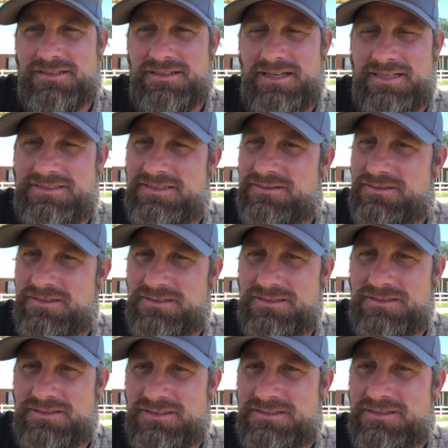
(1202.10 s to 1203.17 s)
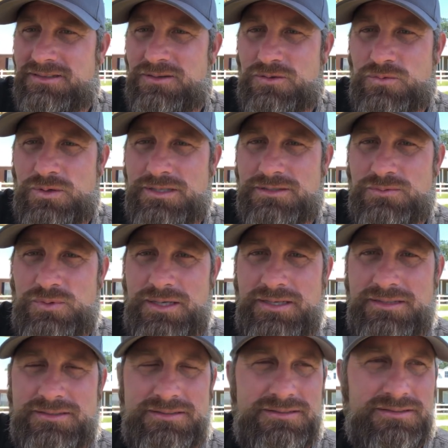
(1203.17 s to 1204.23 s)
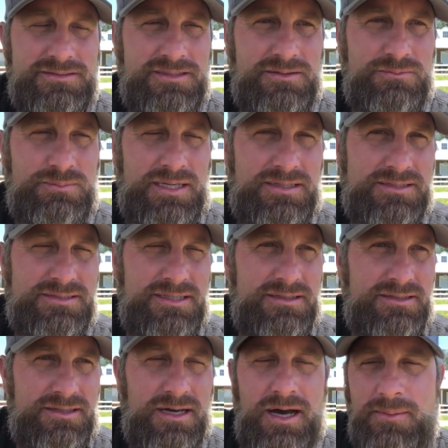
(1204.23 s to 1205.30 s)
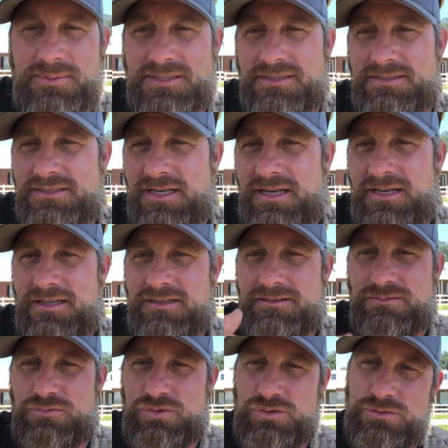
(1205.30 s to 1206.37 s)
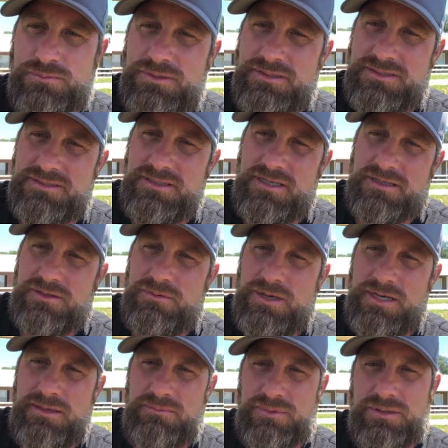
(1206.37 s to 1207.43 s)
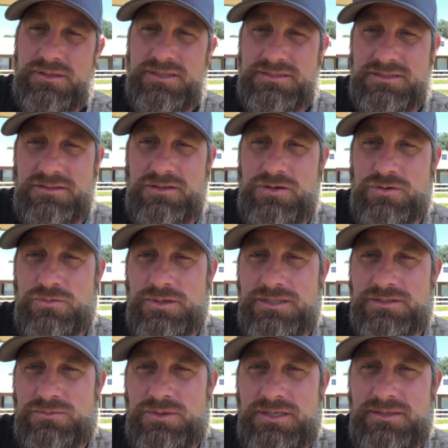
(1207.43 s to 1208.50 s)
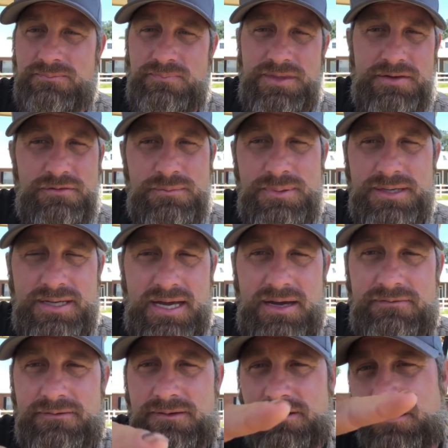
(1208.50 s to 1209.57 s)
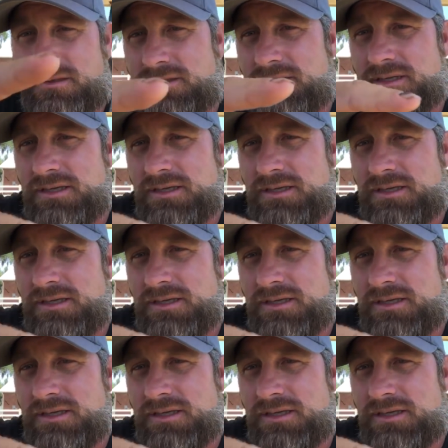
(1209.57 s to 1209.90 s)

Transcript: That's a long ways away. I'm about to say on the opposite side of the world, but it's not quite. But it's a long ways away. Never been to Africa.